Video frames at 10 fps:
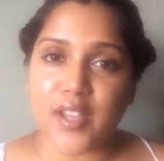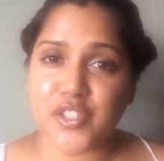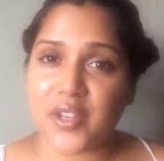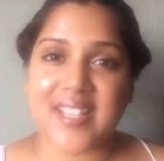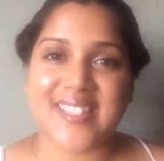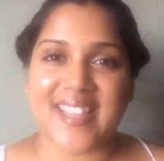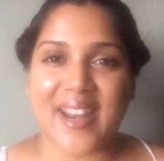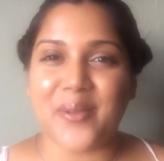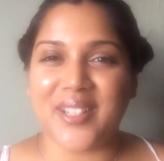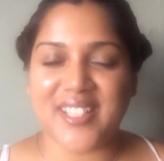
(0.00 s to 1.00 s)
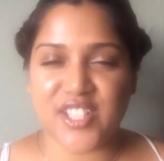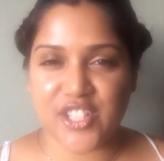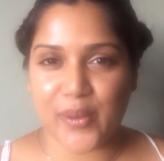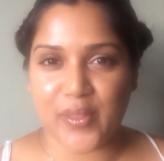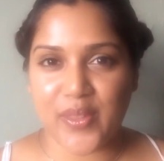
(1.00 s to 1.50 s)
tricks that I wanted to
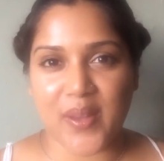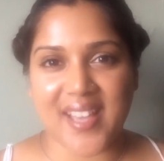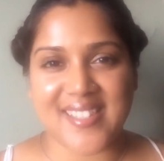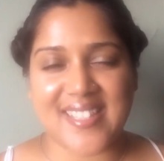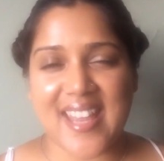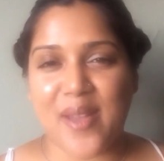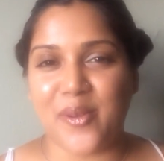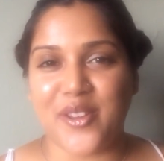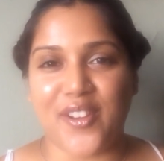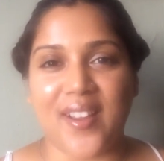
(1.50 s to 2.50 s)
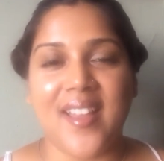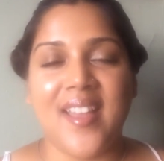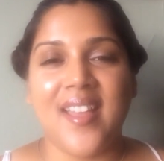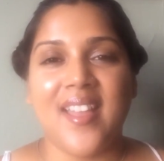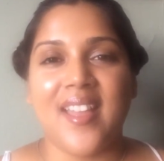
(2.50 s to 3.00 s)
share with you guys today when
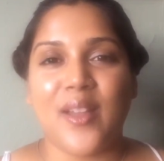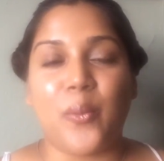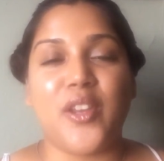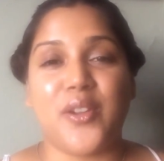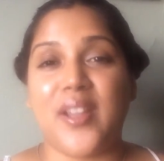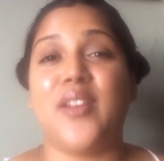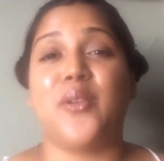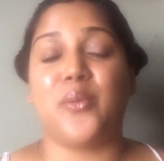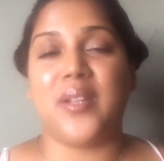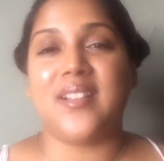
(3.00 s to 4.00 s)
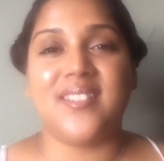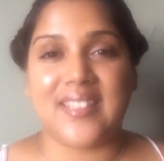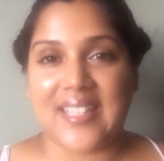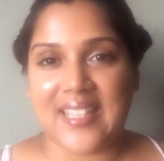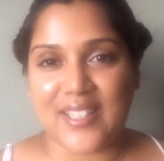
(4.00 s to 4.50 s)
you're in a real
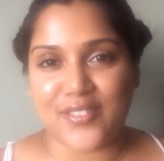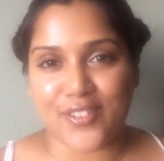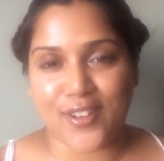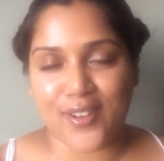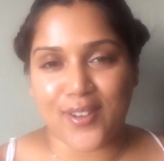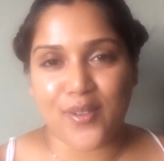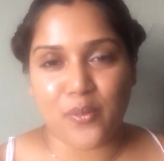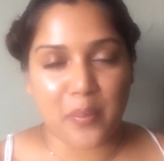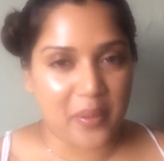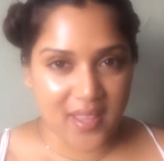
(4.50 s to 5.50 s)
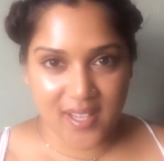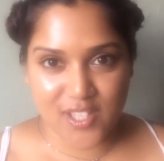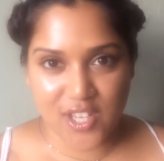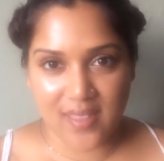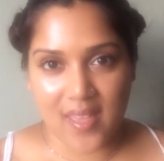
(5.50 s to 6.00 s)
need for
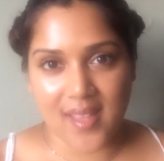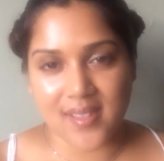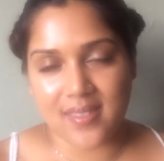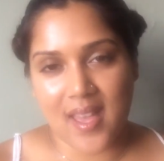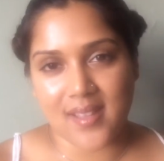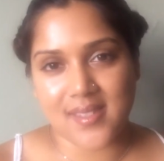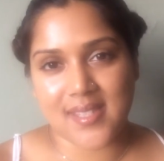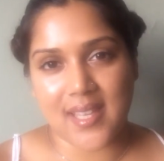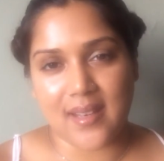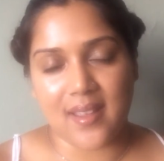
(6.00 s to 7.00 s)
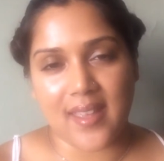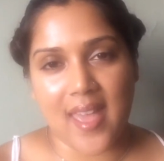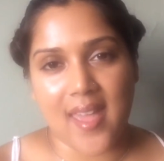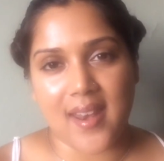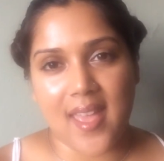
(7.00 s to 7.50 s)
replenishing that skin
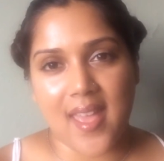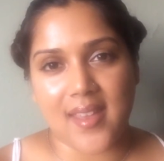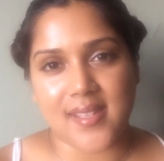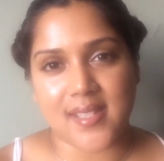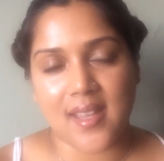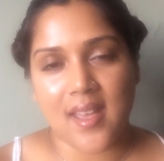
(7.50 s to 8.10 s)
again, and